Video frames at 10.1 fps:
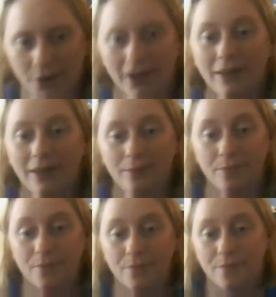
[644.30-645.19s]
come
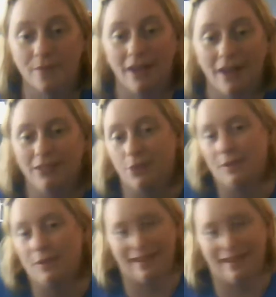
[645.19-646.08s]
unto
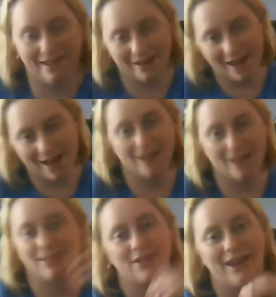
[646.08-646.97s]
me
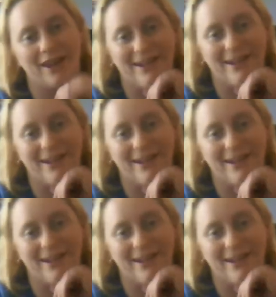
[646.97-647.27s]
as child.